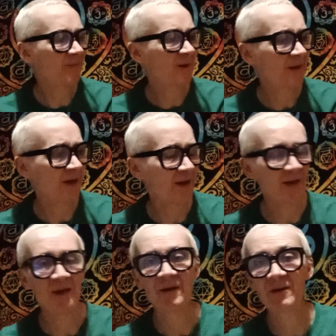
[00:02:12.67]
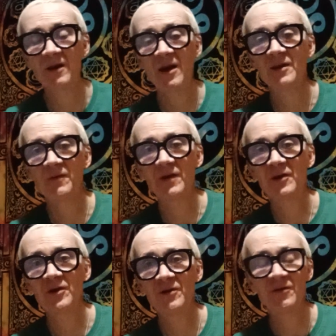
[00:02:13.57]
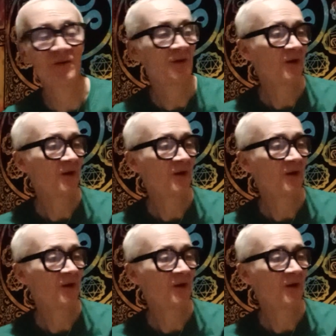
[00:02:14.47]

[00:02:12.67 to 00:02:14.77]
60s science fiction.